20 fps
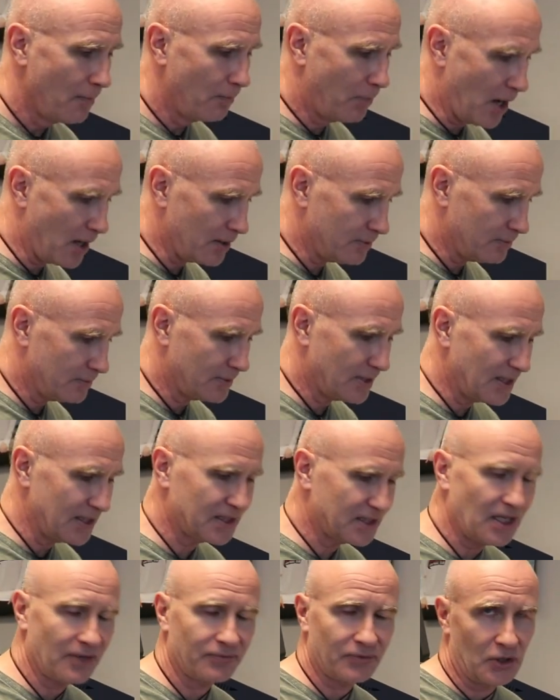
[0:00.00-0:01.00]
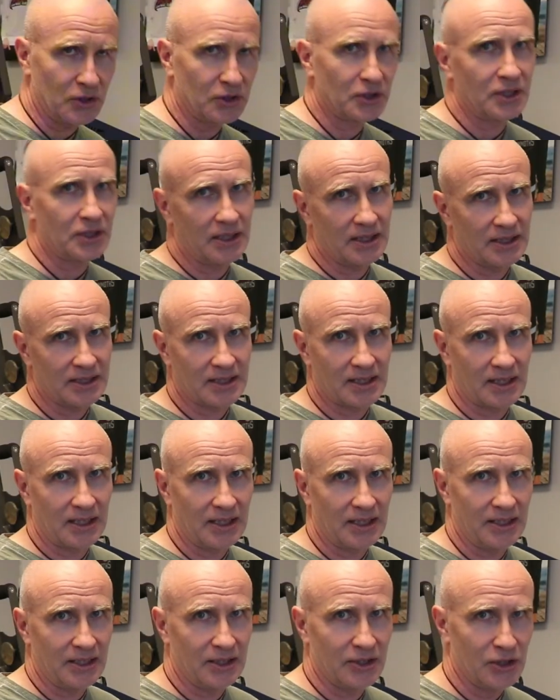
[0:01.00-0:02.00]
But this Teflon sheet is
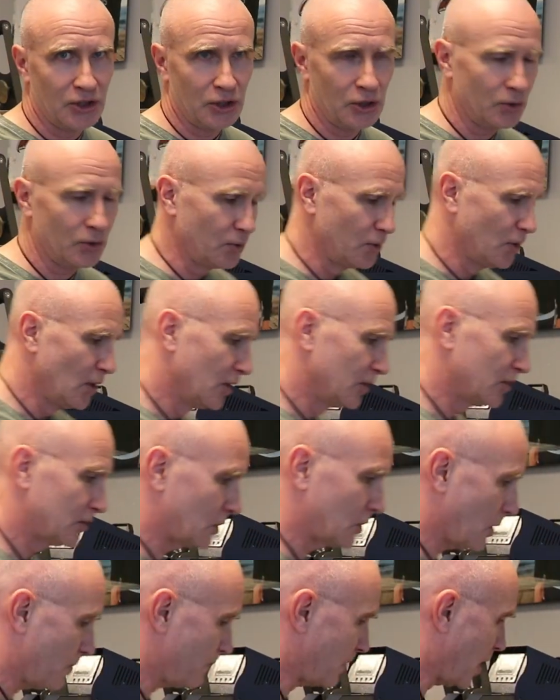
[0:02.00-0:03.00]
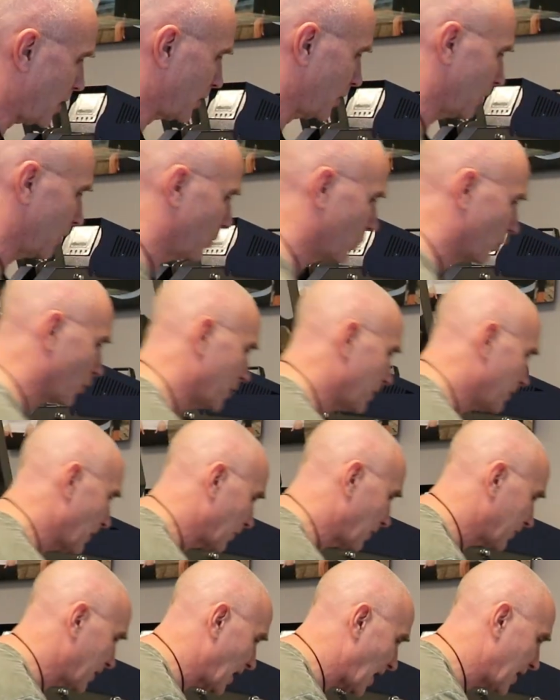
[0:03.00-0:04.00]
clean and new, so I'm not gonna worry
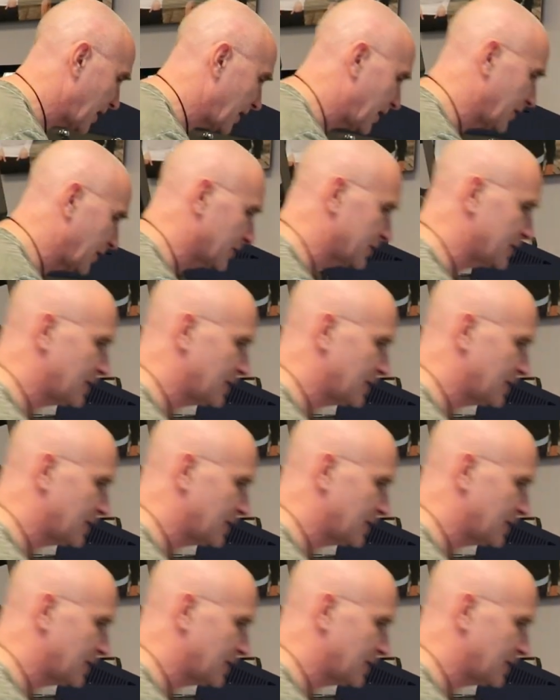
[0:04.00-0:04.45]
about that here